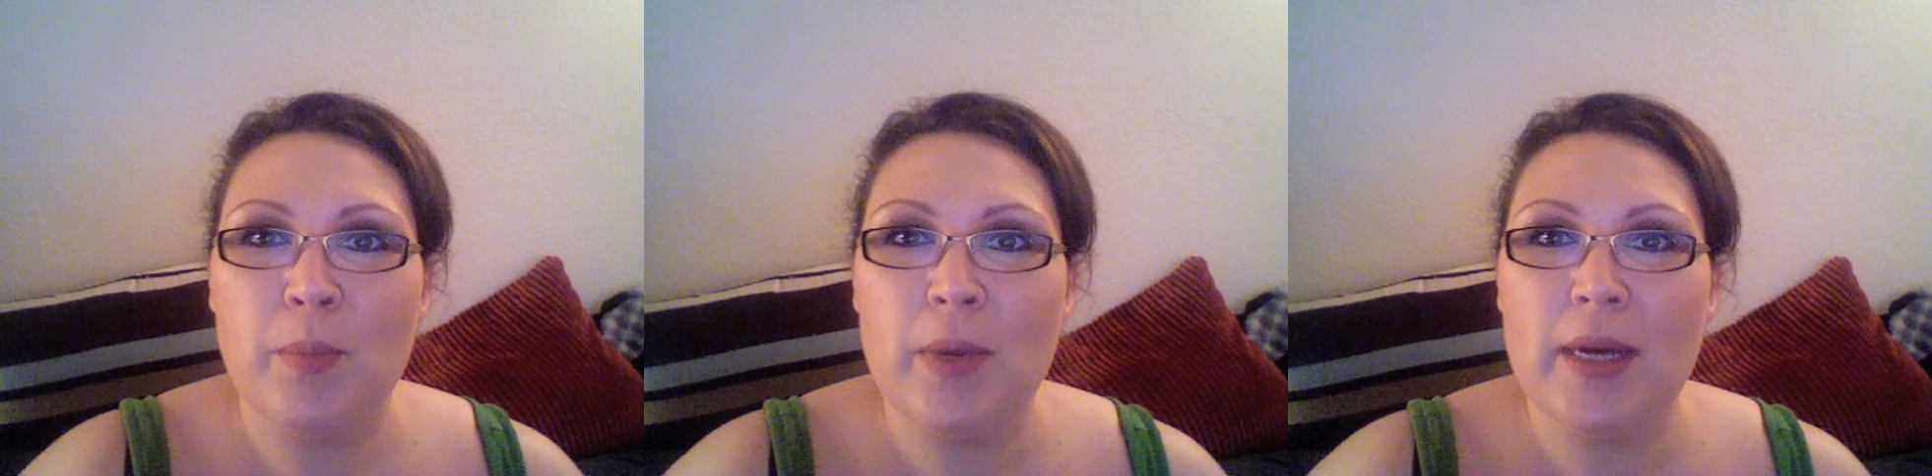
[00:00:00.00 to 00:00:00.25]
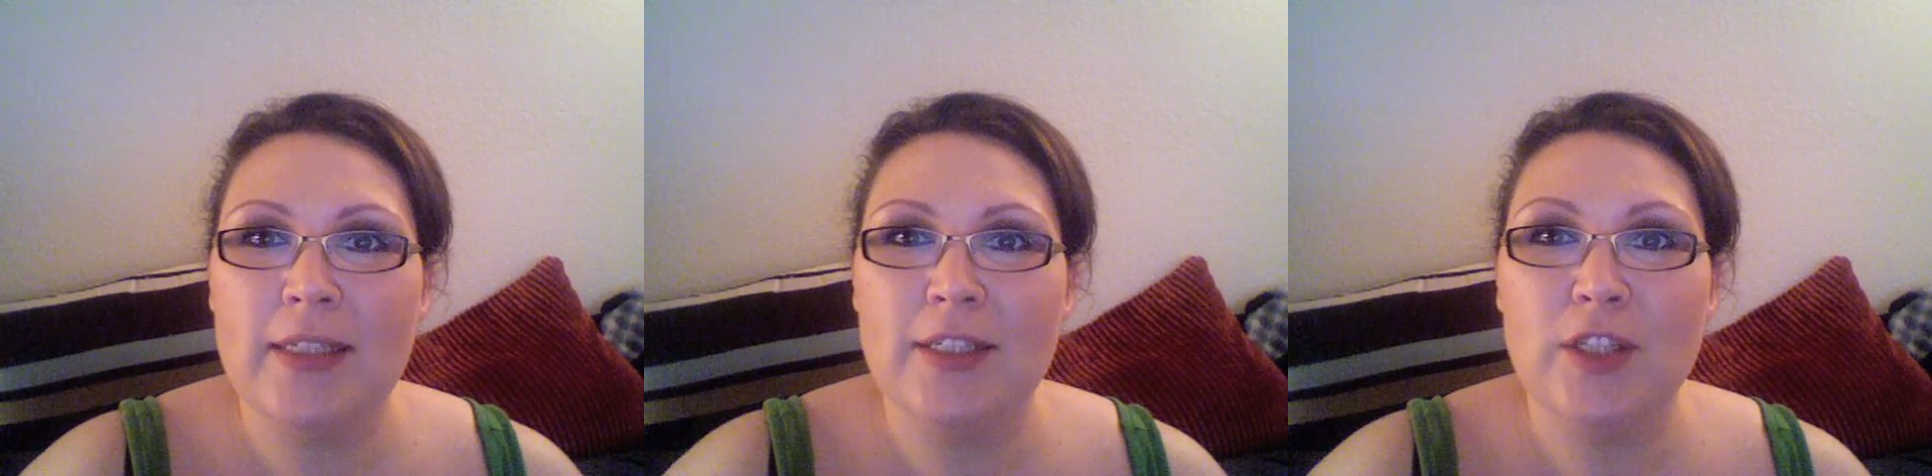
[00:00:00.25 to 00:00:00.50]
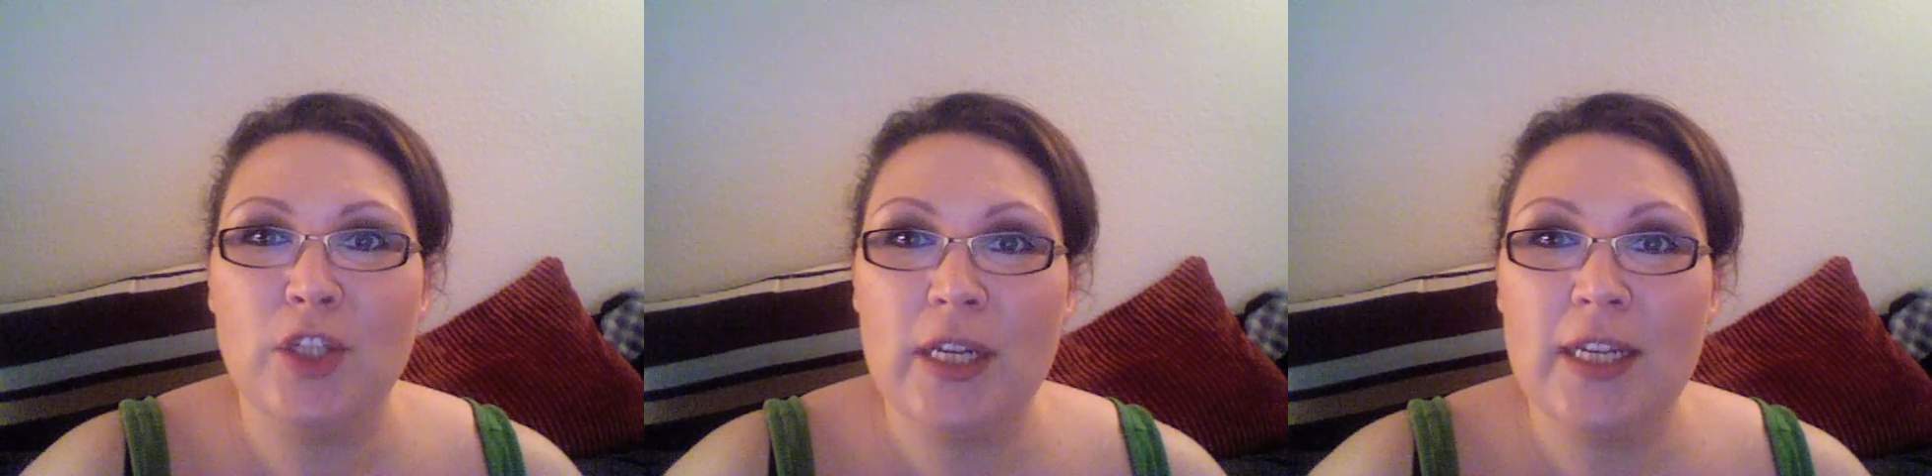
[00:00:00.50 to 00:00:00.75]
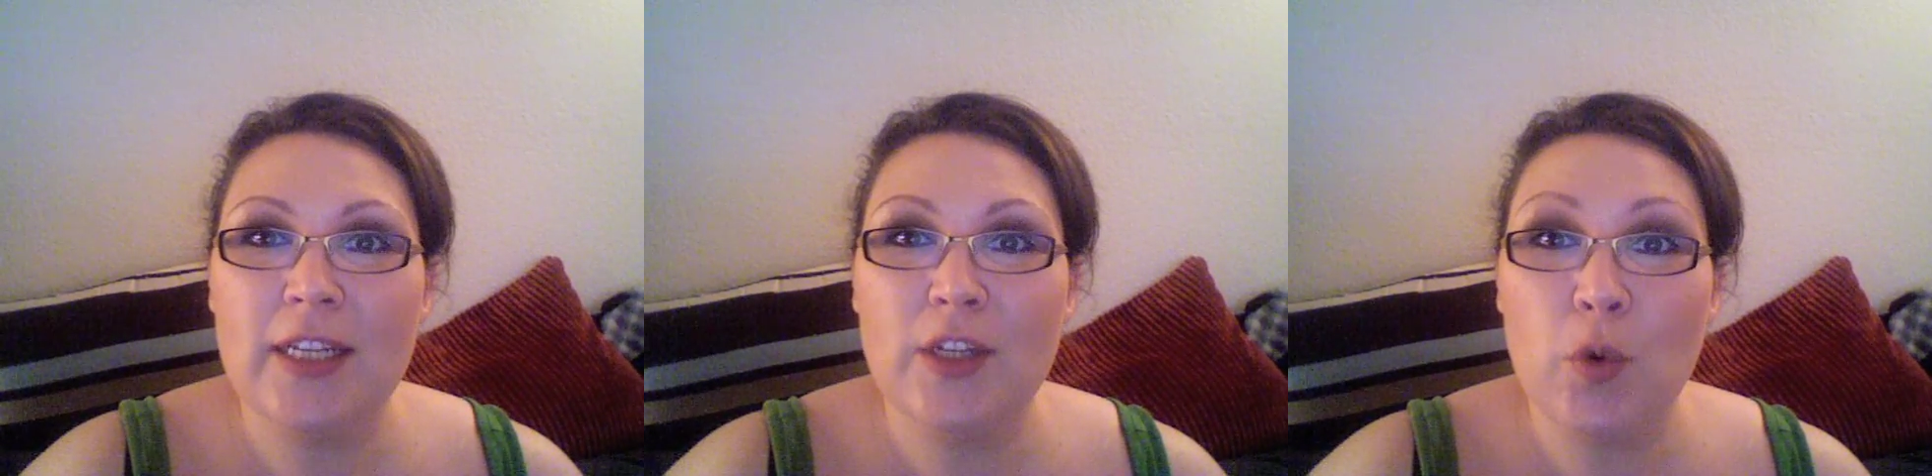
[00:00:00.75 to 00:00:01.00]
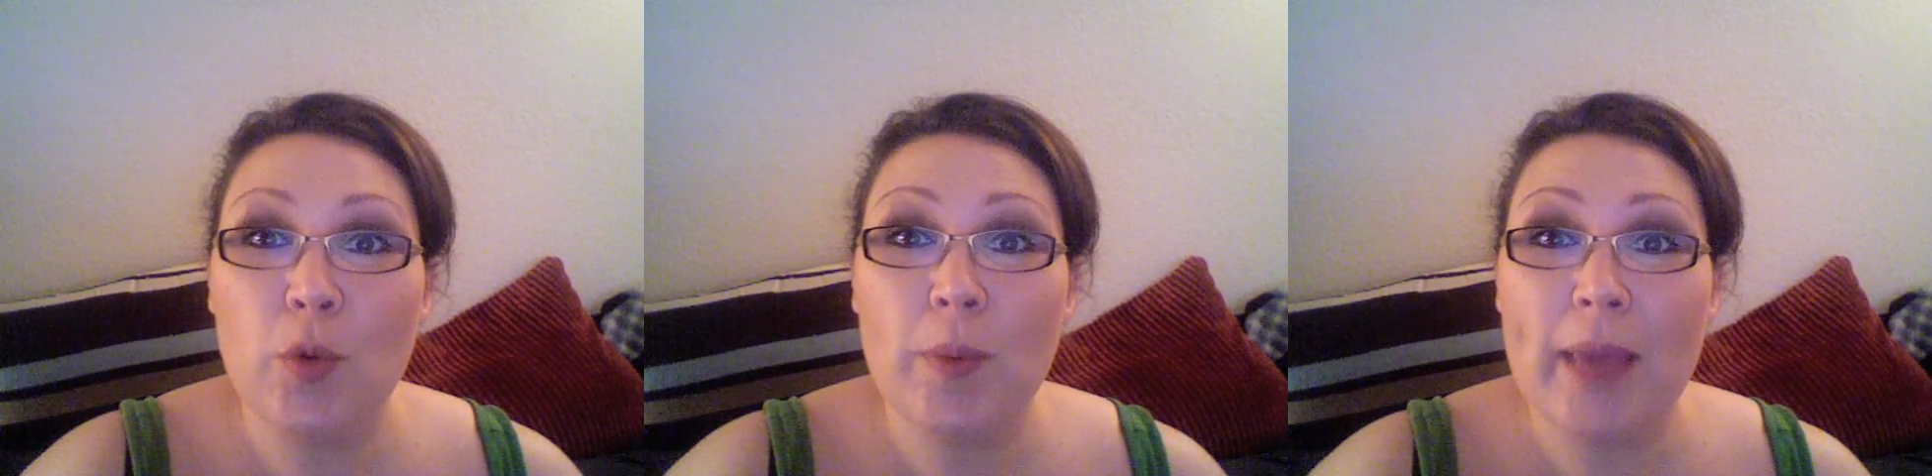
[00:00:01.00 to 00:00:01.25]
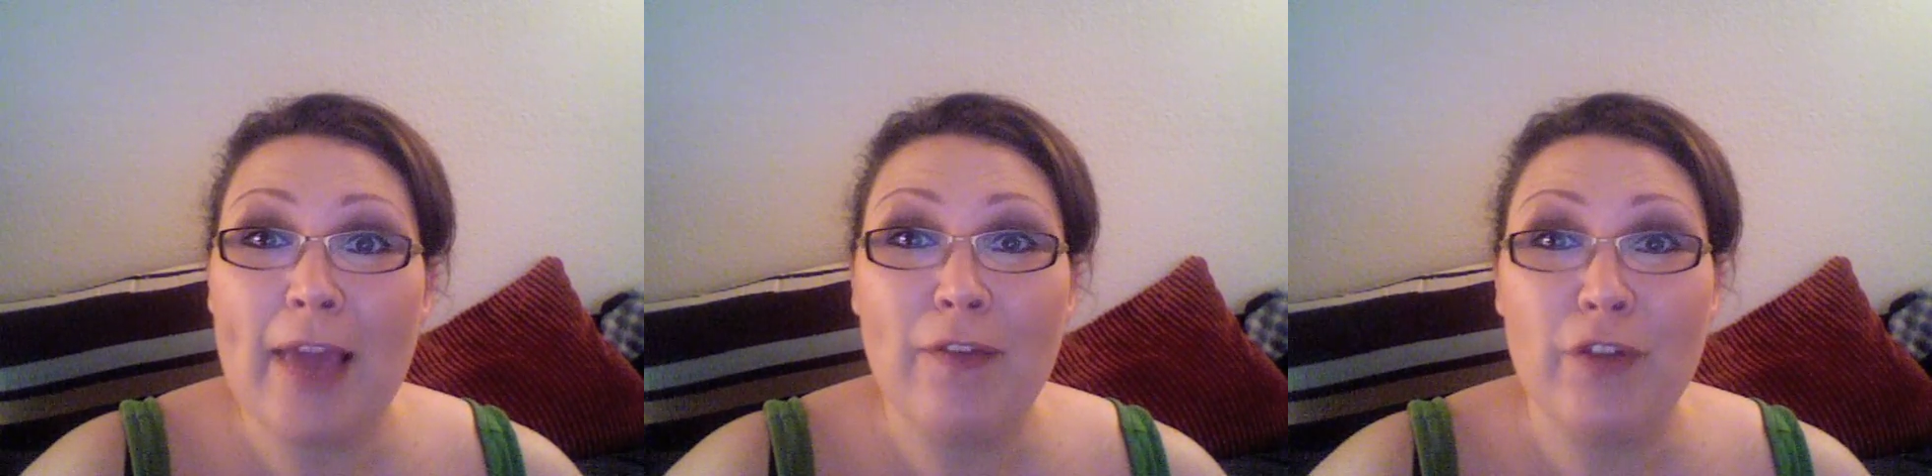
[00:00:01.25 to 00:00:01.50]
but look at your
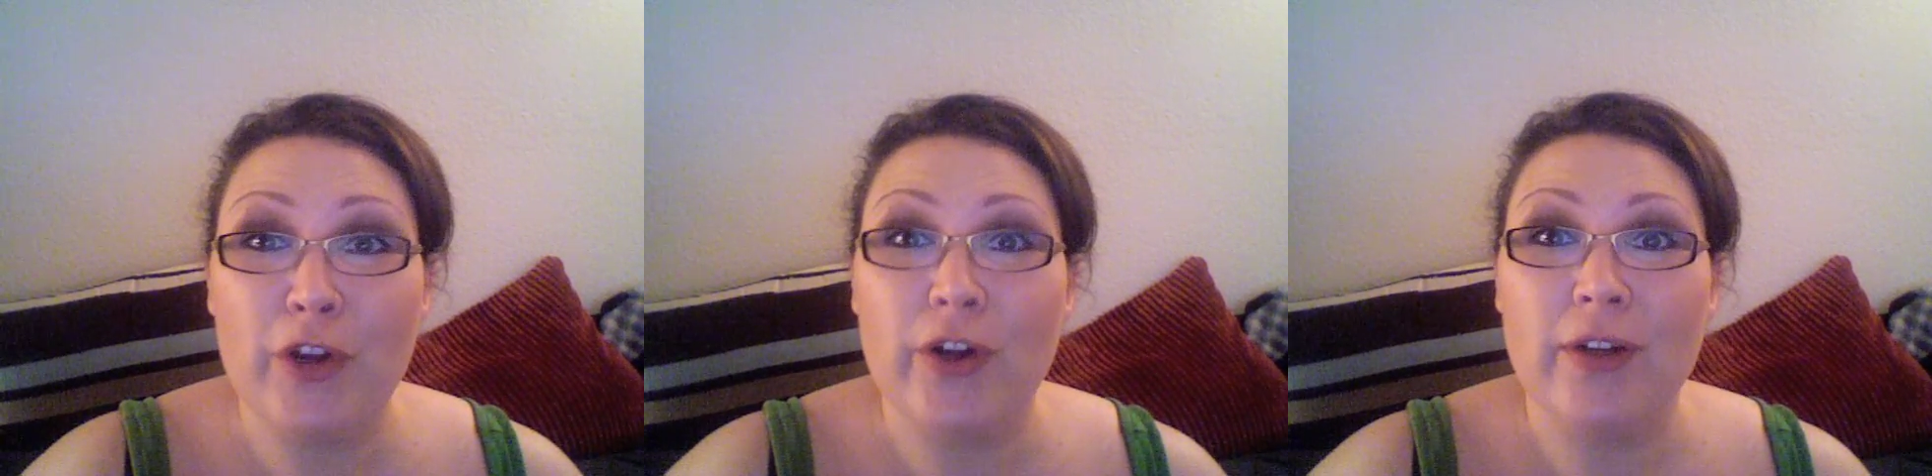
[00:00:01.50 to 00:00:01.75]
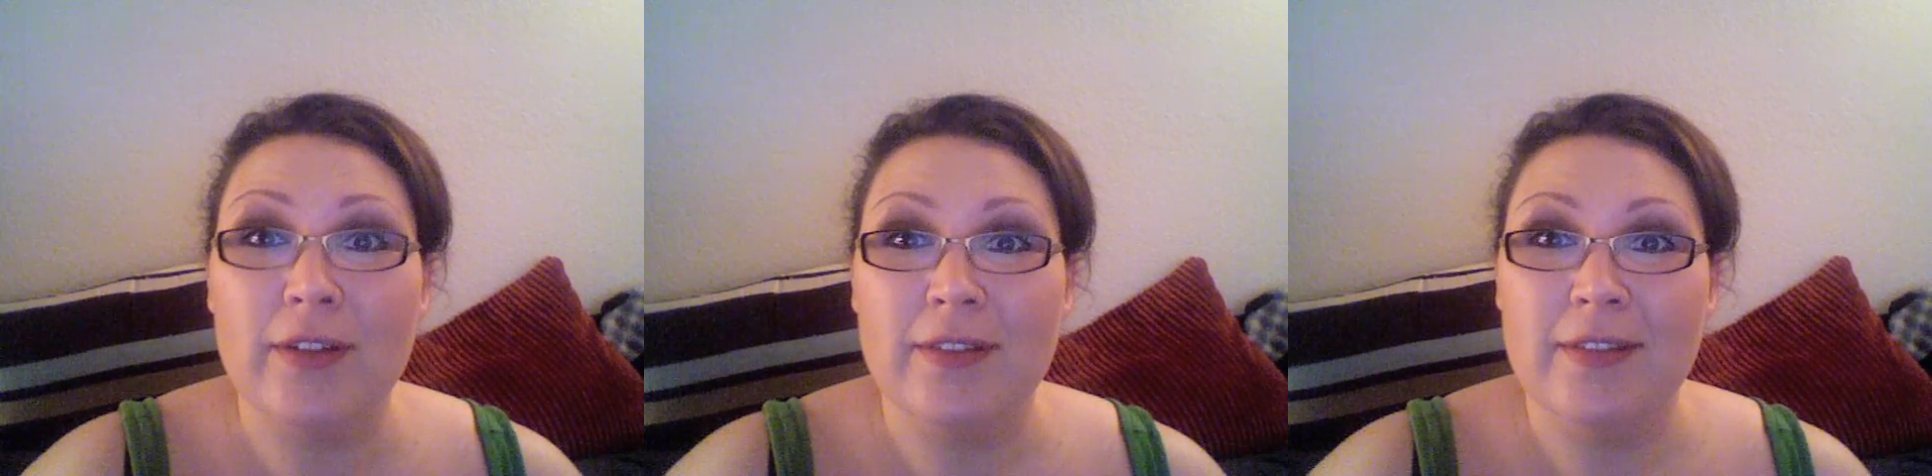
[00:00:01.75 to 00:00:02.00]
behavior